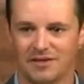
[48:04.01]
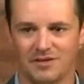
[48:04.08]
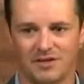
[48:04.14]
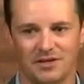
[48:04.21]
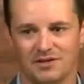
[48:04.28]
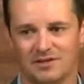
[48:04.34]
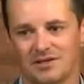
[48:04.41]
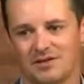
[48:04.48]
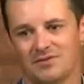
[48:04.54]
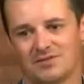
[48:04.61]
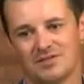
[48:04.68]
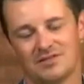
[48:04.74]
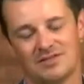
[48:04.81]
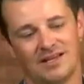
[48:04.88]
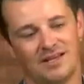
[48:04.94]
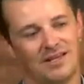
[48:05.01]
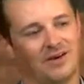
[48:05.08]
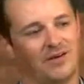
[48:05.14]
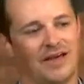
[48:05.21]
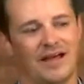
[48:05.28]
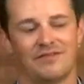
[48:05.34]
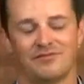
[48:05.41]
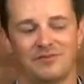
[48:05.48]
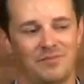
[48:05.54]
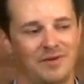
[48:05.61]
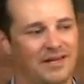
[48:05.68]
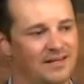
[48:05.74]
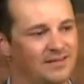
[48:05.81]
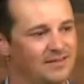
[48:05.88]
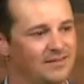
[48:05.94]
And the good news is that you don't have to
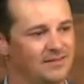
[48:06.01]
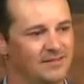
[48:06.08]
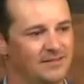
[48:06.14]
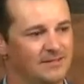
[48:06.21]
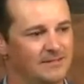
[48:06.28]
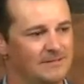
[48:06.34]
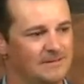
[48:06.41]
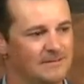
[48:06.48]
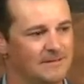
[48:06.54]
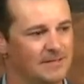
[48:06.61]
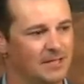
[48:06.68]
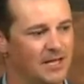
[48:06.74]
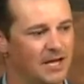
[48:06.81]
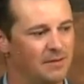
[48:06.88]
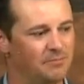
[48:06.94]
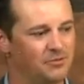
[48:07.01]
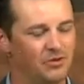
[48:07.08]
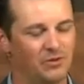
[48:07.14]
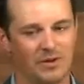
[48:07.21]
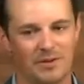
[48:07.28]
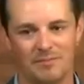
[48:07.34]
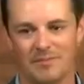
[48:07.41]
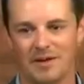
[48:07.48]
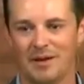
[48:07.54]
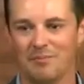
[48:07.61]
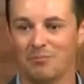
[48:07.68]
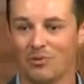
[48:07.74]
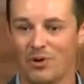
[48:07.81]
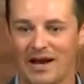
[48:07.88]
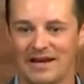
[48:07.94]
be. Come to Him,
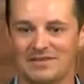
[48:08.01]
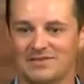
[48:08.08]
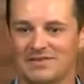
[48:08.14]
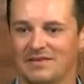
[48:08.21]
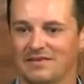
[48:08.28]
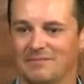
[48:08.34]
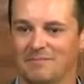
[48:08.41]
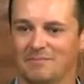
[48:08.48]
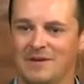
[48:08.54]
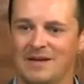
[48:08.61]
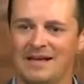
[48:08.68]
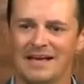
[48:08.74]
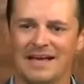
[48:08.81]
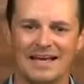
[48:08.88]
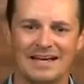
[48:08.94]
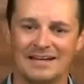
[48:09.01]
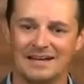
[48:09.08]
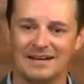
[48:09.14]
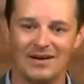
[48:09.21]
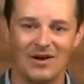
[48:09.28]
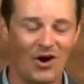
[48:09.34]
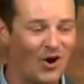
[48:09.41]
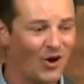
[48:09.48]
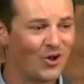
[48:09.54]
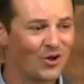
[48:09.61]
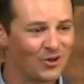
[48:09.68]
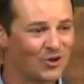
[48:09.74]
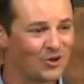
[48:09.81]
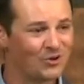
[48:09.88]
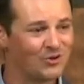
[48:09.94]
embrace Him, and
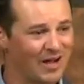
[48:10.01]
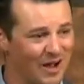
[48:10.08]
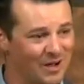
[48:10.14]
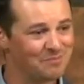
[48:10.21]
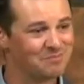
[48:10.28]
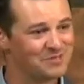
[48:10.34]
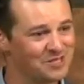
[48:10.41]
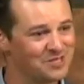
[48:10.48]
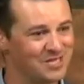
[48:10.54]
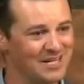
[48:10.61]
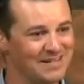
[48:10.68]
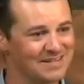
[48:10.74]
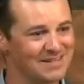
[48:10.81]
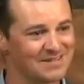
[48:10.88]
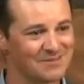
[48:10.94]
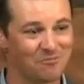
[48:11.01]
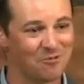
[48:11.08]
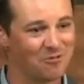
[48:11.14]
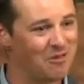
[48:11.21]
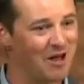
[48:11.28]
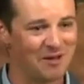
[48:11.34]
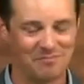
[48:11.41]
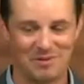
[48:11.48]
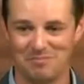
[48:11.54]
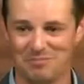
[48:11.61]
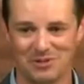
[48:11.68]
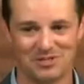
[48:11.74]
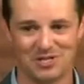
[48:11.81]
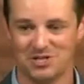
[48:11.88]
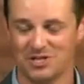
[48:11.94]
all who come to Jesus will not be
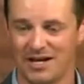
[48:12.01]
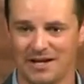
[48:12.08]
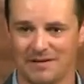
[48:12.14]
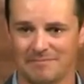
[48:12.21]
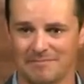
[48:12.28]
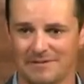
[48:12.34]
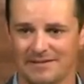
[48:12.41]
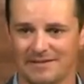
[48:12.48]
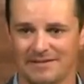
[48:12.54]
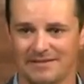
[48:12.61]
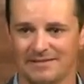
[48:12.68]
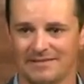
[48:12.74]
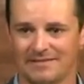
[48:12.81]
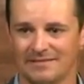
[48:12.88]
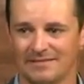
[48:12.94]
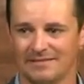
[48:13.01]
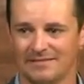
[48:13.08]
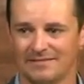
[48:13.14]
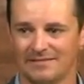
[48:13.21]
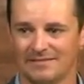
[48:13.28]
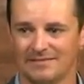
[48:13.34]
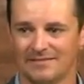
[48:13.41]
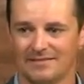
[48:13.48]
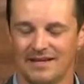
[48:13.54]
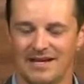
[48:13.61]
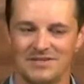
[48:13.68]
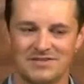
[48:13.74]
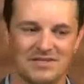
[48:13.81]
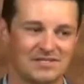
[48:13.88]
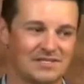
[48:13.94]
put to shame.
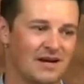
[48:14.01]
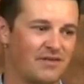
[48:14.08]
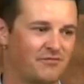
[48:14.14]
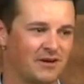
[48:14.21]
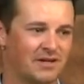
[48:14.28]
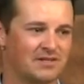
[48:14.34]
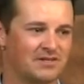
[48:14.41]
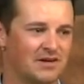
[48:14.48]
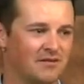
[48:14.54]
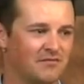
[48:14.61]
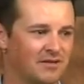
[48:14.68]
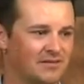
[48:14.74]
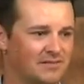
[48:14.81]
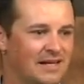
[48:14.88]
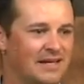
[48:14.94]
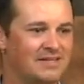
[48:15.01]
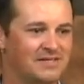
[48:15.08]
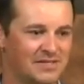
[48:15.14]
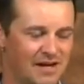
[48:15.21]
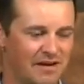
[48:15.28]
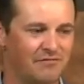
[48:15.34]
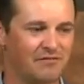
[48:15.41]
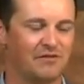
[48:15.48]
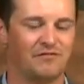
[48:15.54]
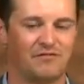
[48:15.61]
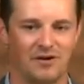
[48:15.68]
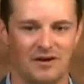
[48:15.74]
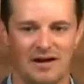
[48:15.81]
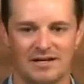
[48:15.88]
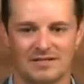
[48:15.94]
He's the suffering servant. He suffered
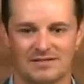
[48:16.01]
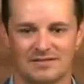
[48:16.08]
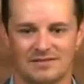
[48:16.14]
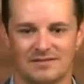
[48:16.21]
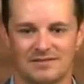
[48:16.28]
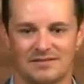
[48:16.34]
for us.